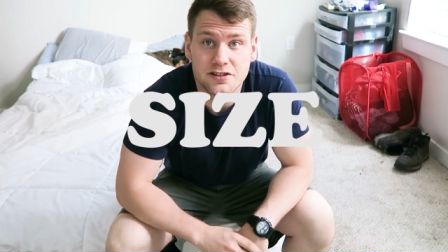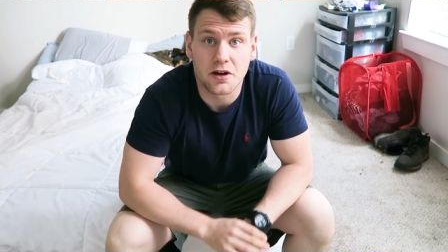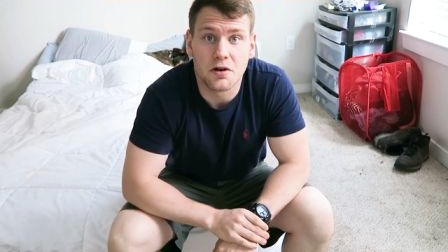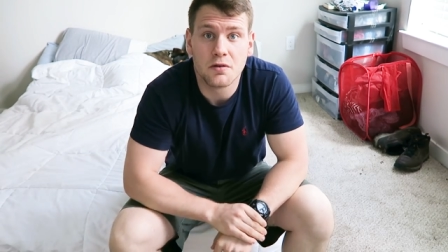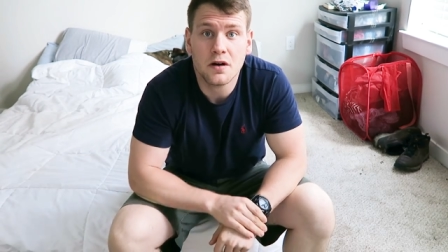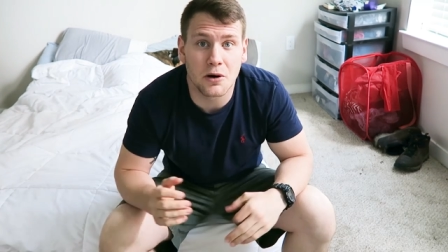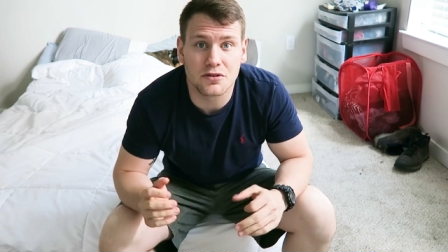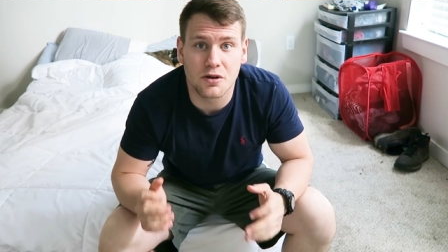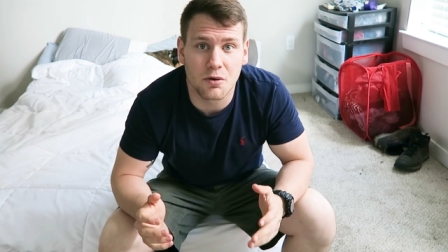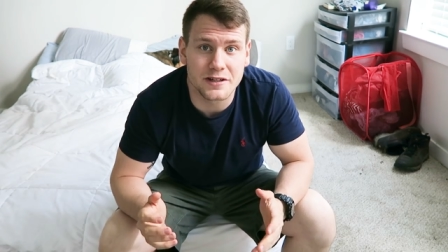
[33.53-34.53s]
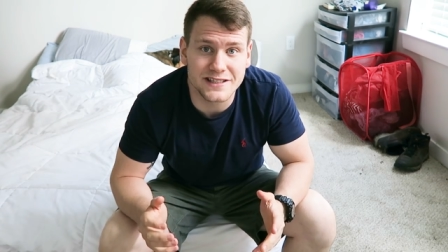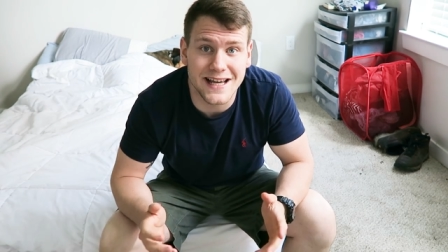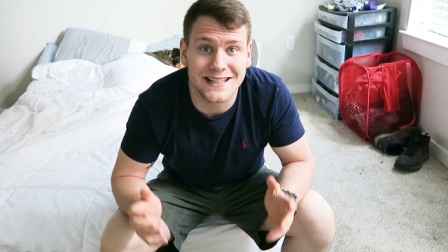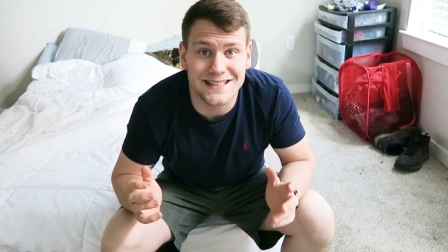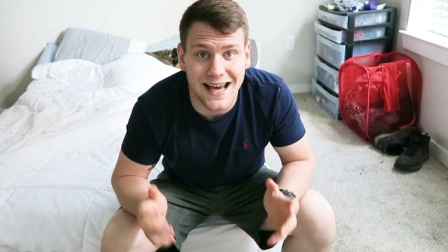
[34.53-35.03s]
So both corn
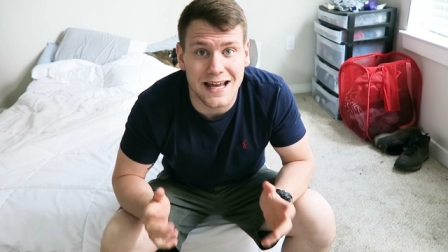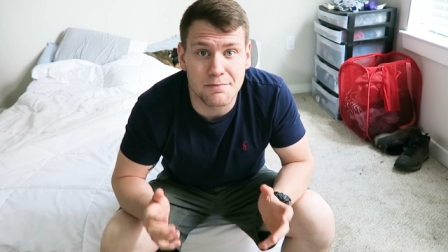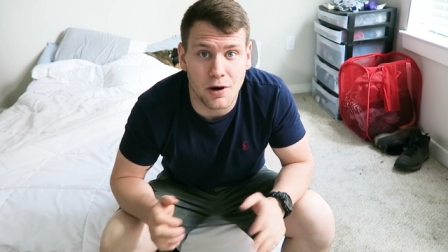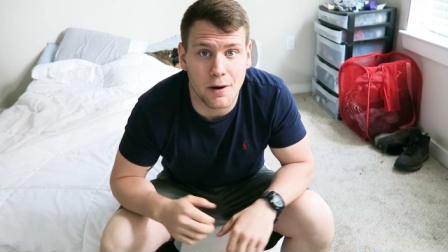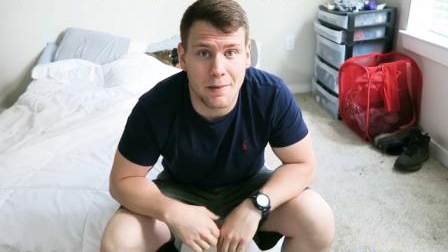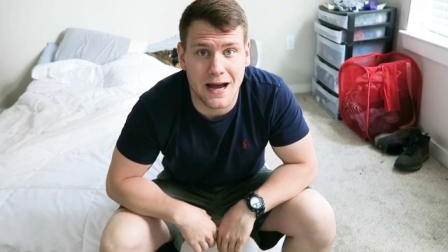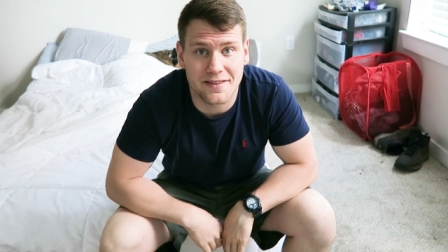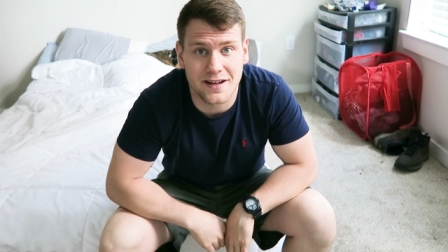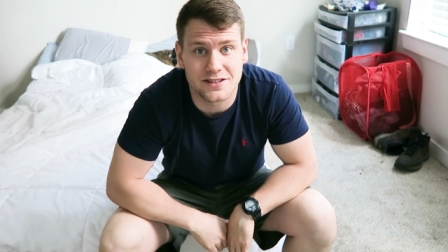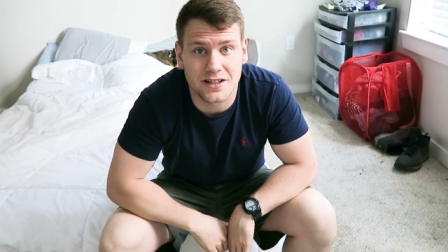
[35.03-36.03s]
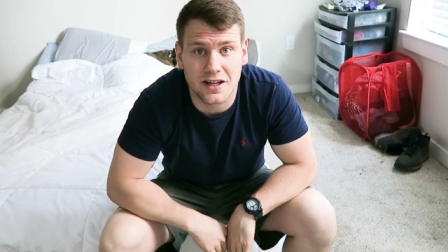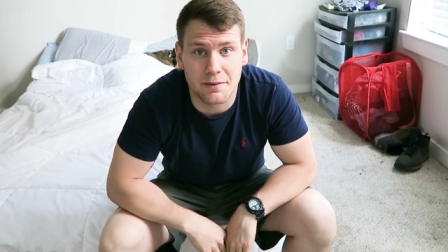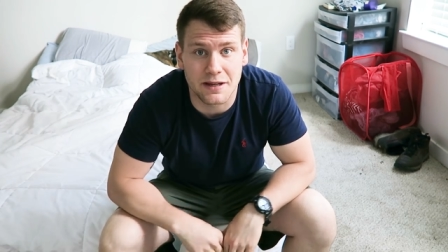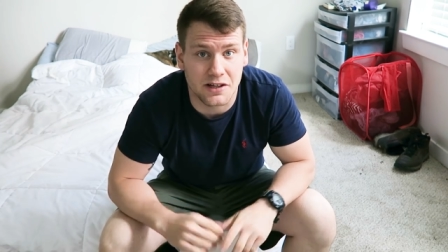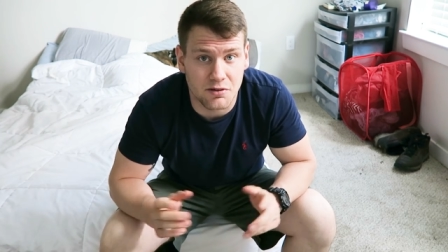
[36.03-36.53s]
snakes and ball pythons are gonna
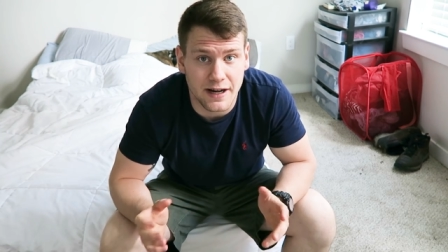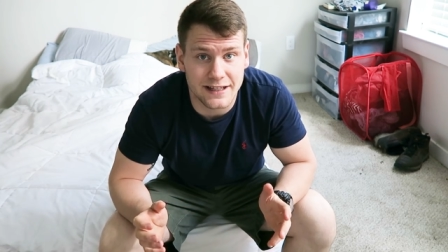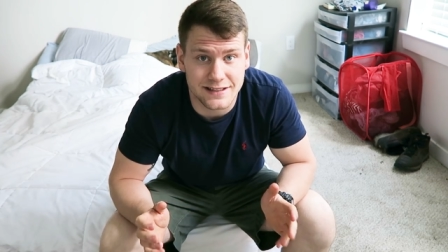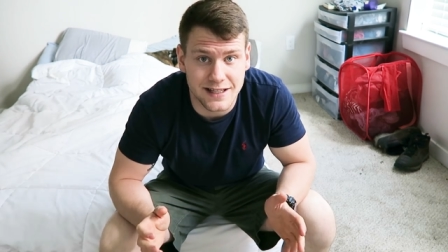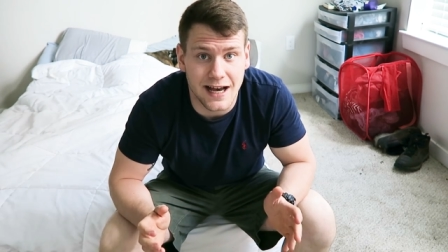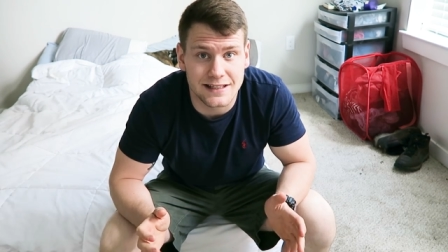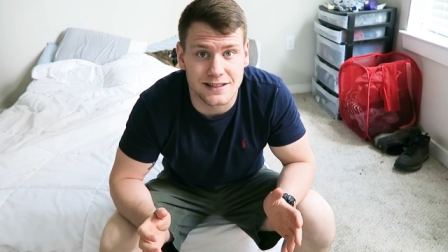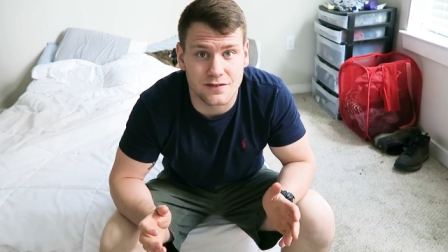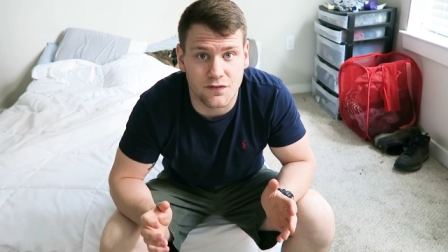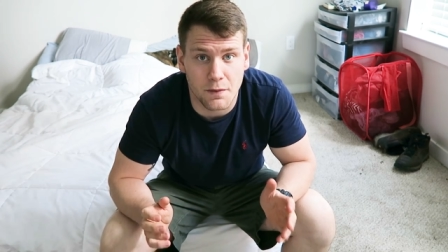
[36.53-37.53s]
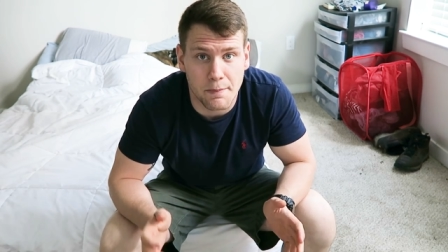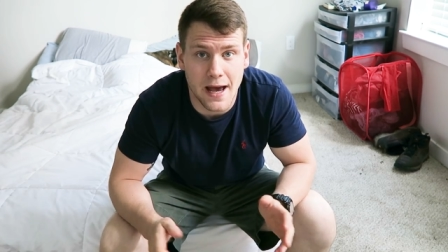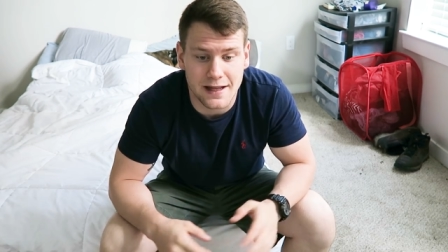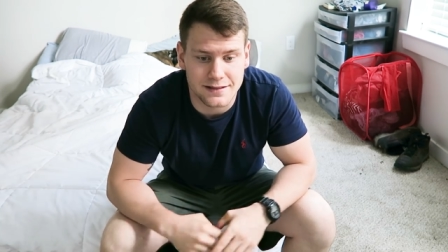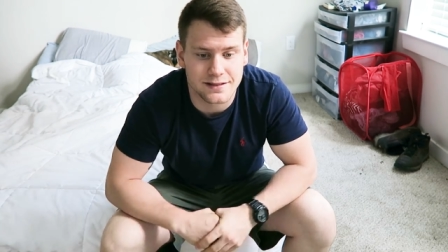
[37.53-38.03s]
be great sizes for pets.